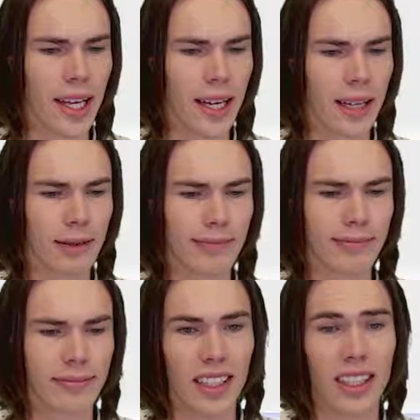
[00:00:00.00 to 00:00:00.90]
Yeah,
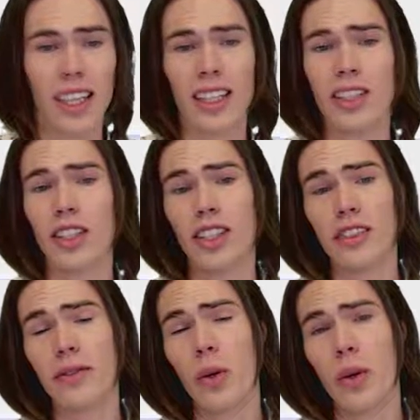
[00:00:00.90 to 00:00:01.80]
and like, you know,
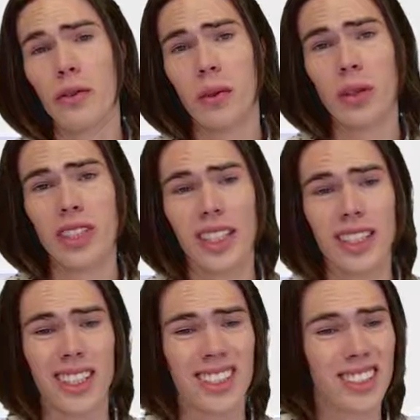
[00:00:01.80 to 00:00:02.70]
these 404
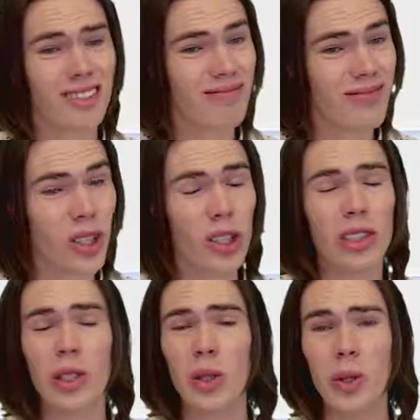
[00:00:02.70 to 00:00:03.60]
settings,
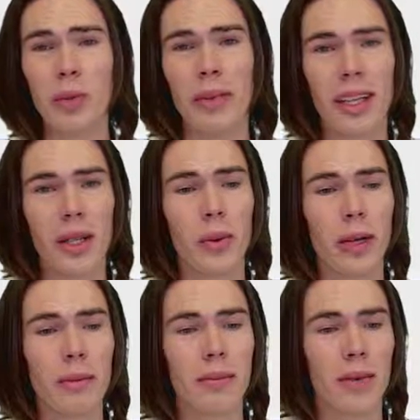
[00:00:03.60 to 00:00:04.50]
not too many
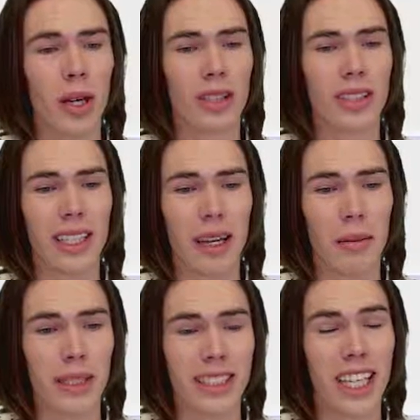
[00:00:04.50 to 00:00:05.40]
web hosting
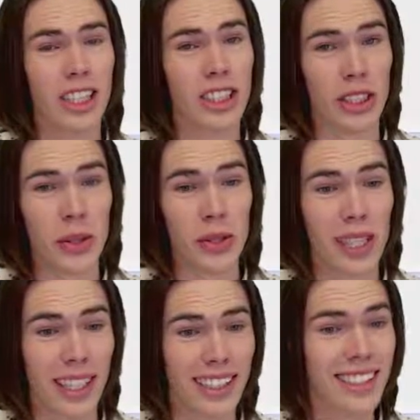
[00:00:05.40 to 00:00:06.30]
companies actually do
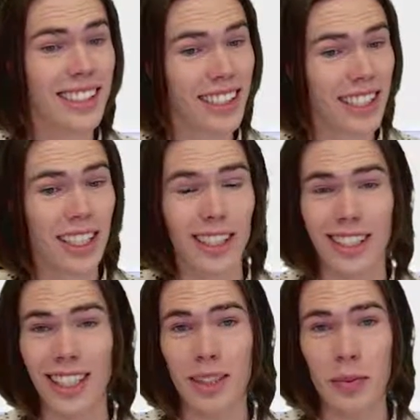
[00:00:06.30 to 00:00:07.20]
that.
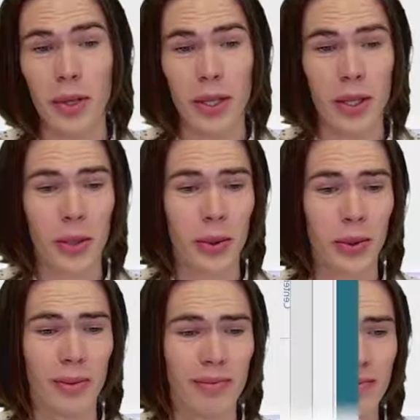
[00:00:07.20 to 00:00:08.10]
That's pretty
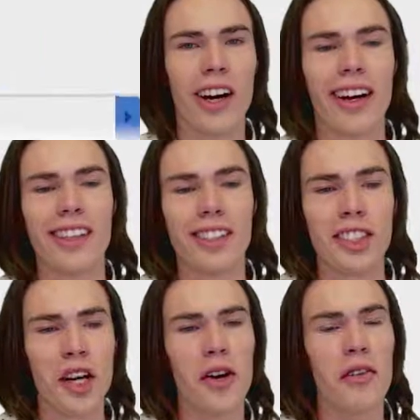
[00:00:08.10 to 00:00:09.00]
cool. Okay,
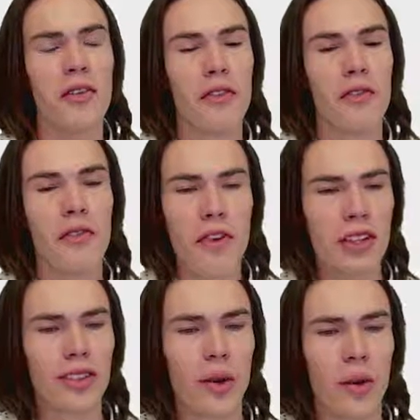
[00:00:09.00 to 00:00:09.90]
so
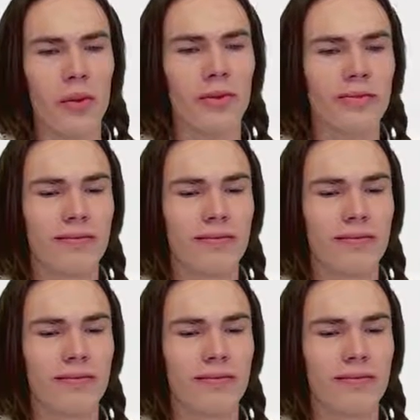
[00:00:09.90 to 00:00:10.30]
first off,